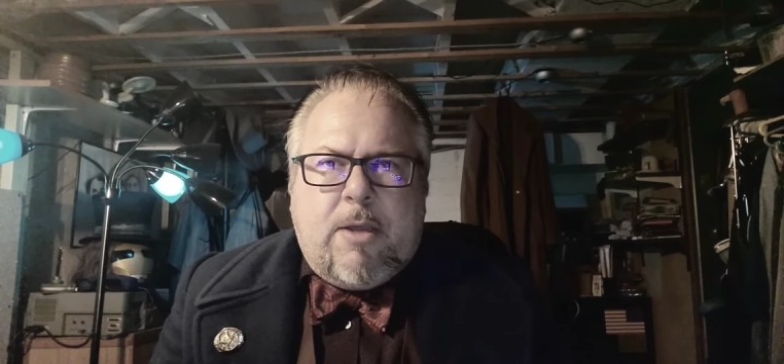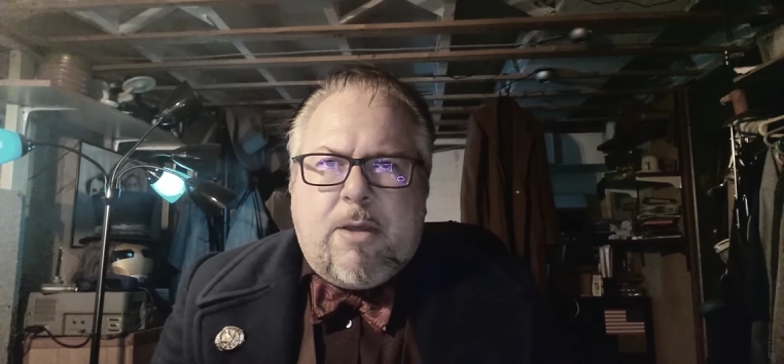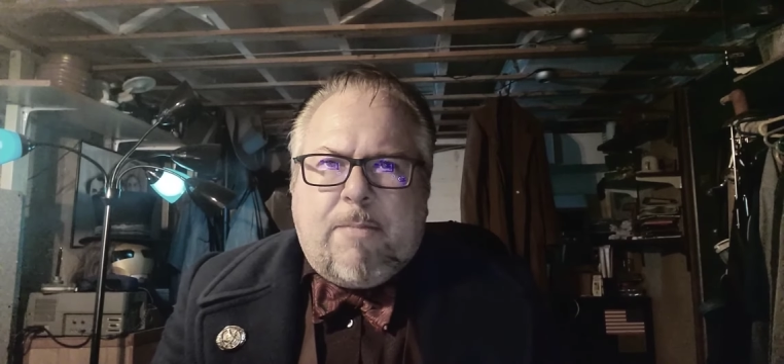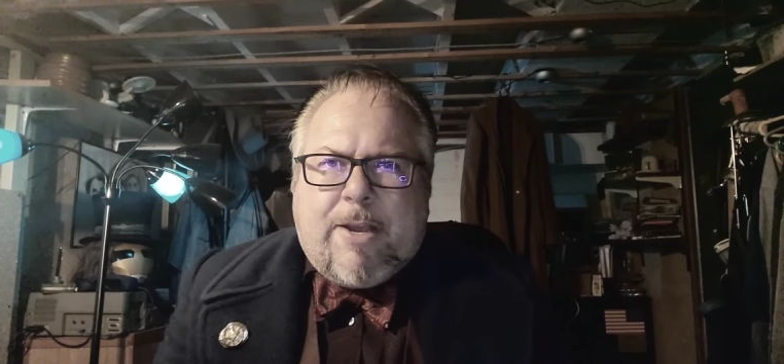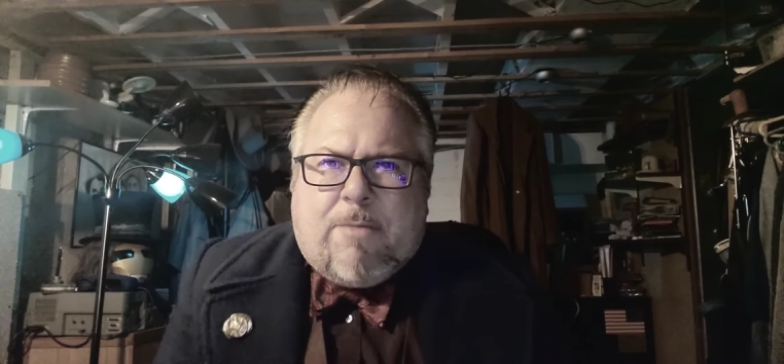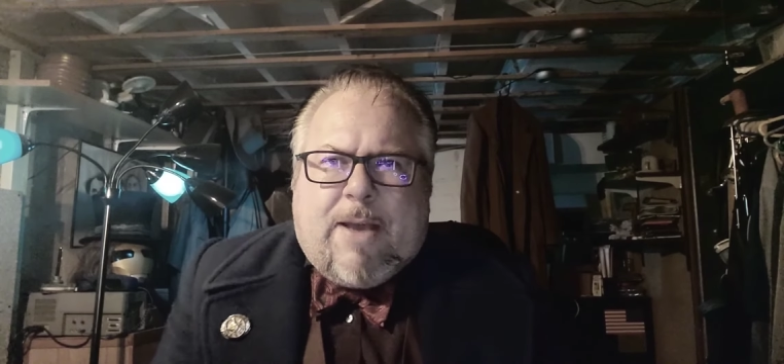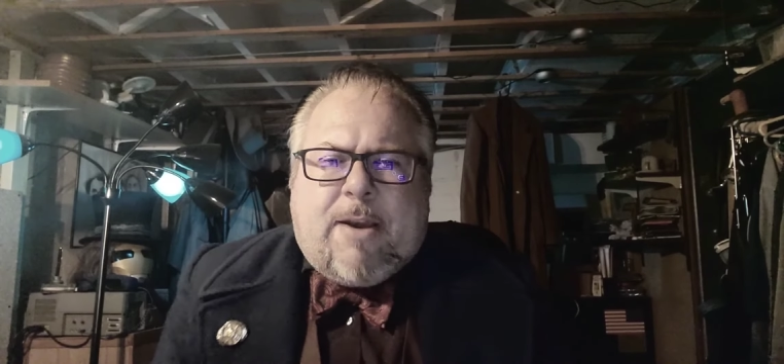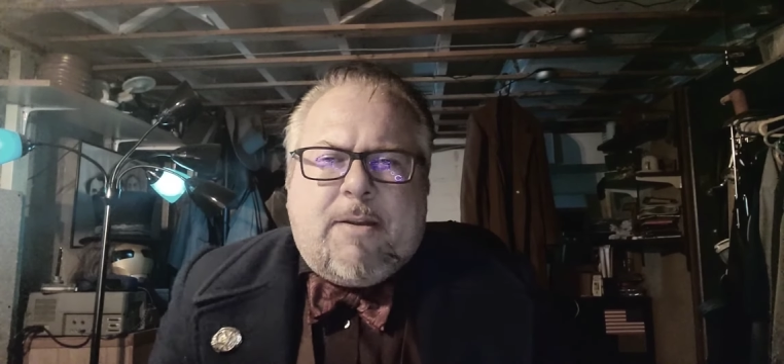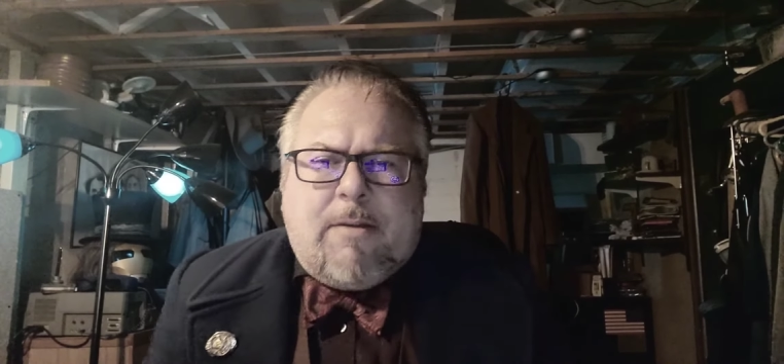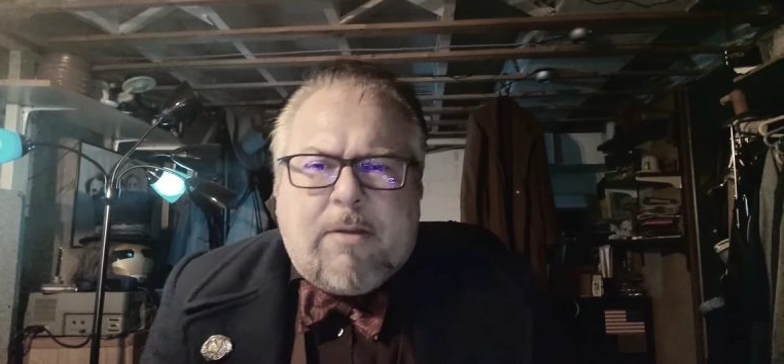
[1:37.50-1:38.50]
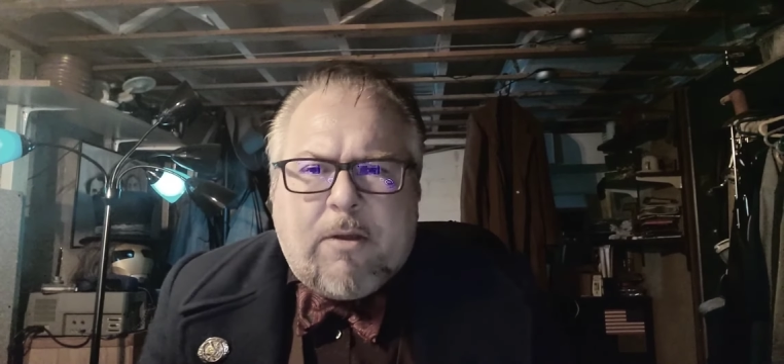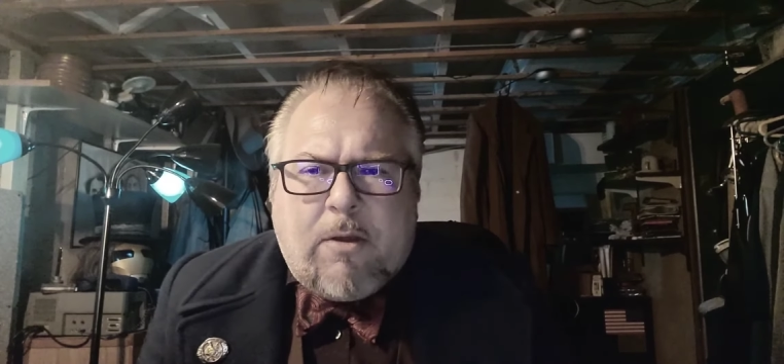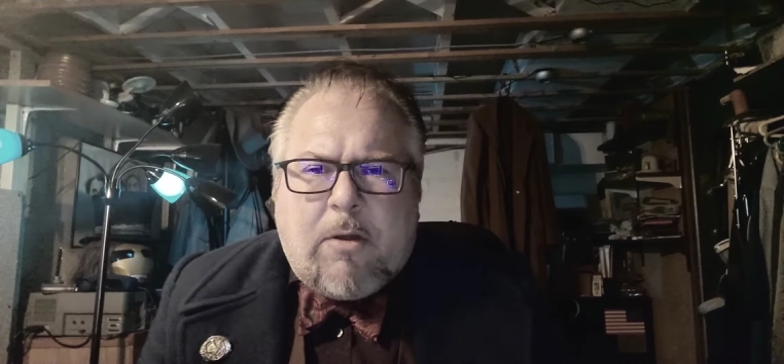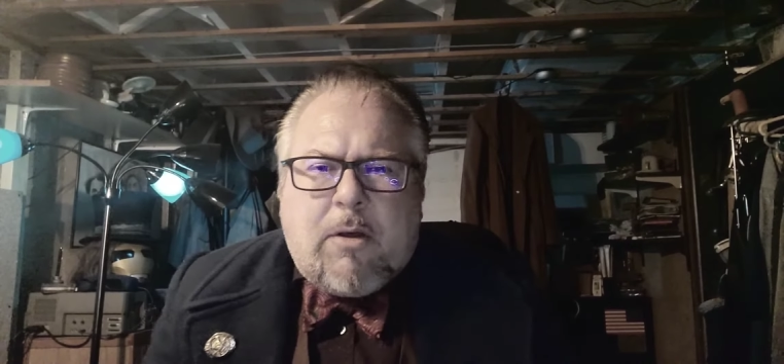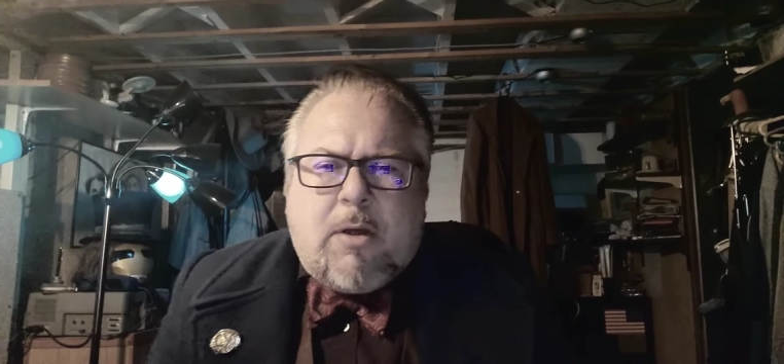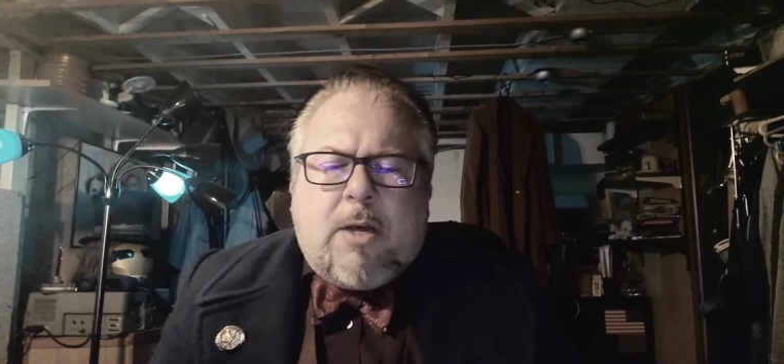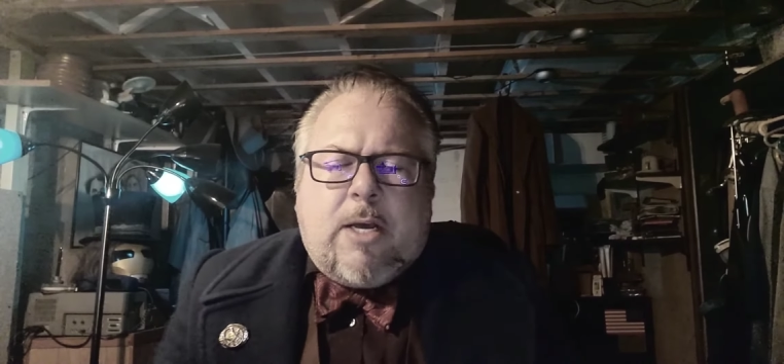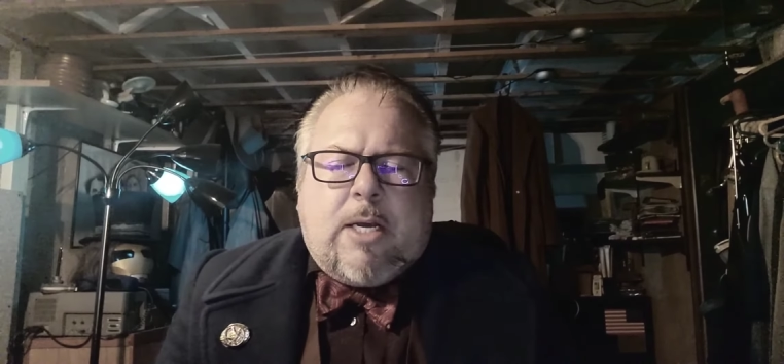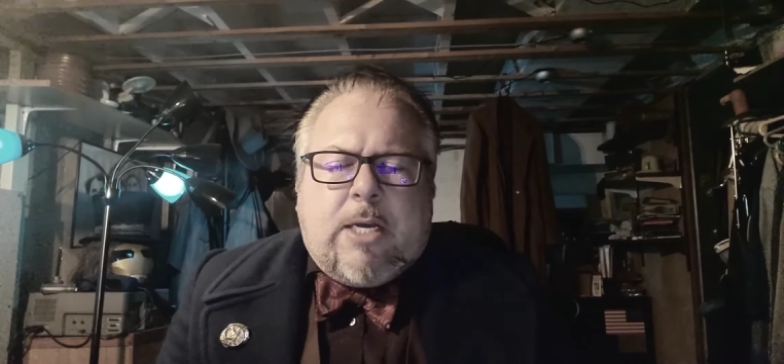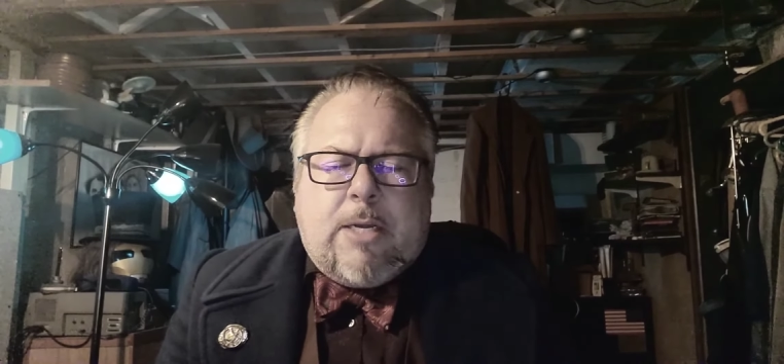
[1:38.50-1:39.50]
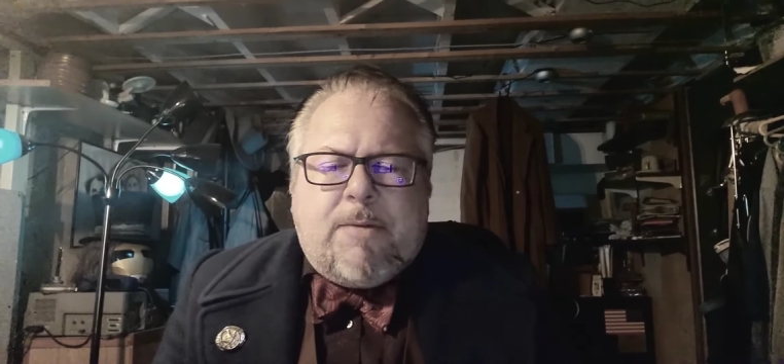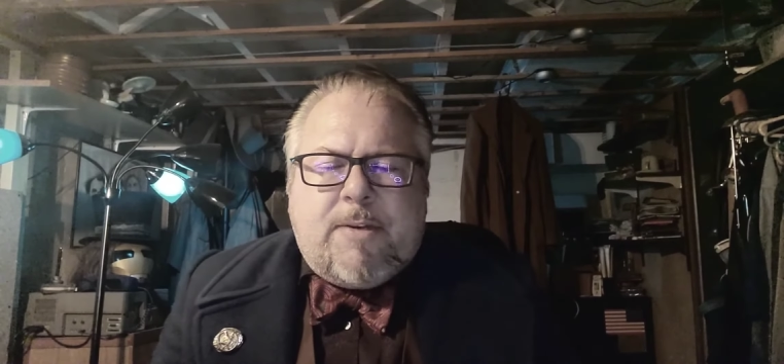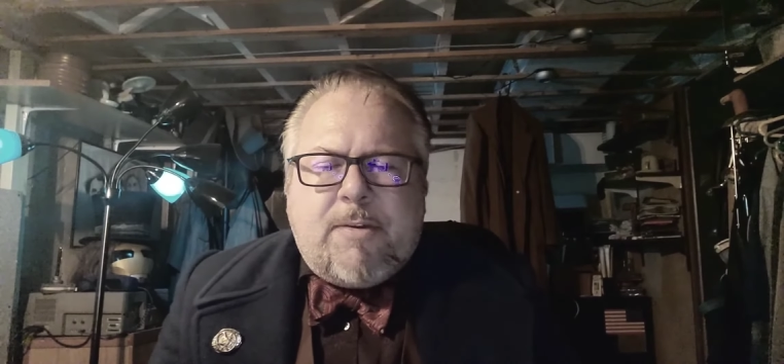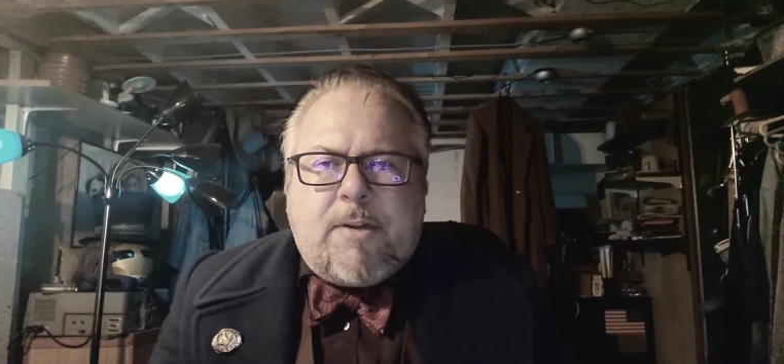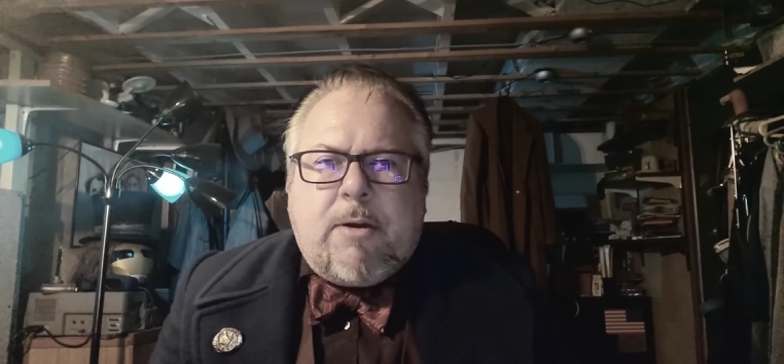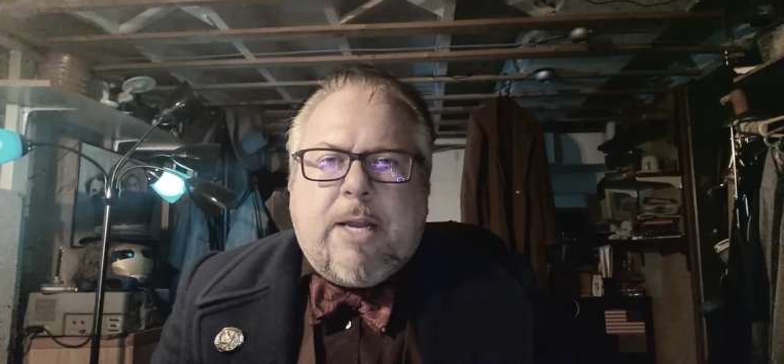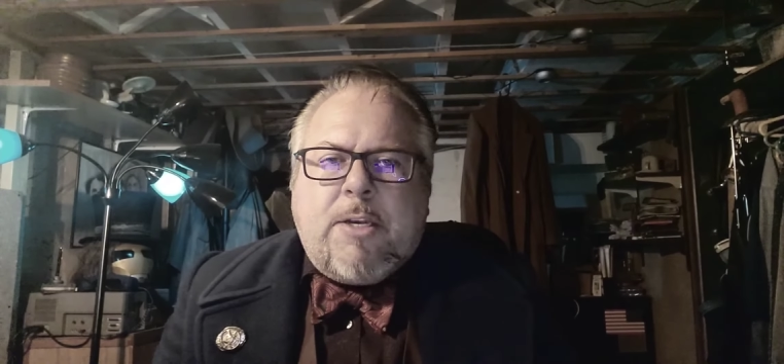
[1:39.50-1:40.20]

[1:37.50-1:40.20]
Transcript: "My good man, I am so sorry.